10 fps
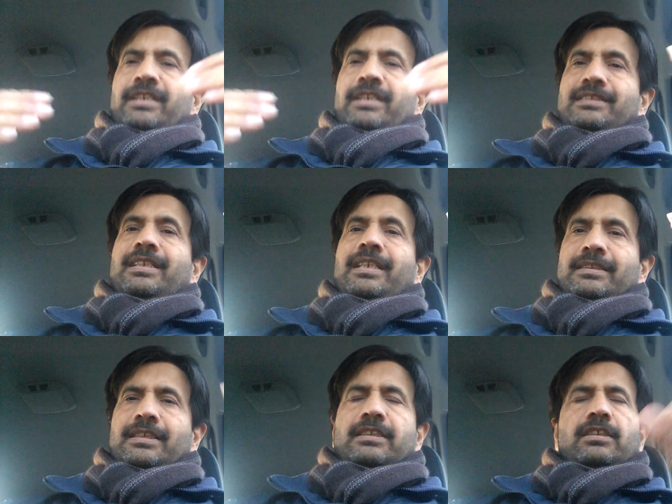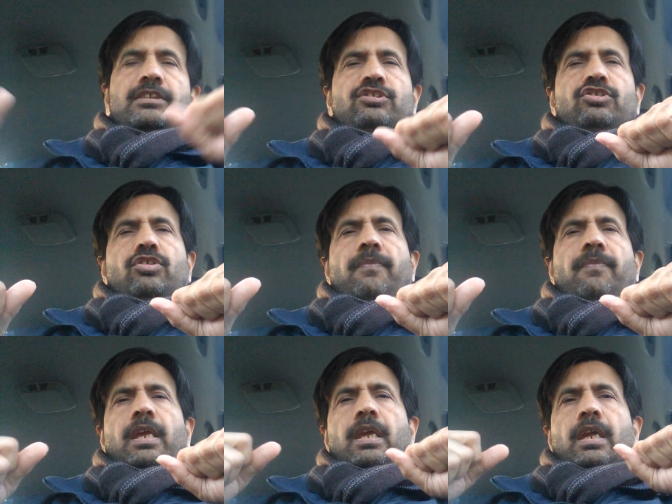in the senior citizens, you know,
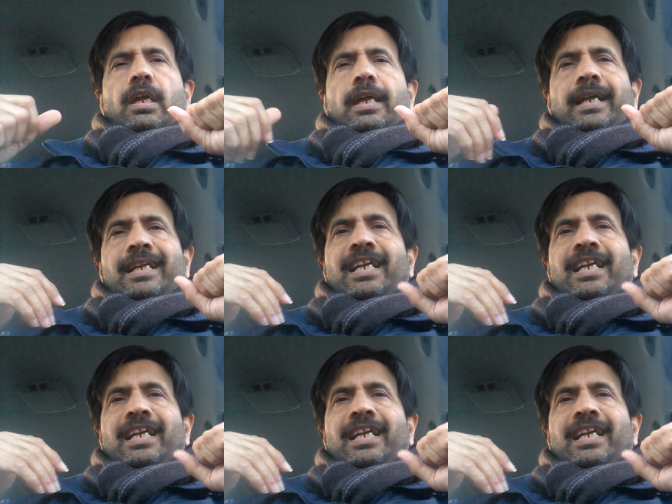and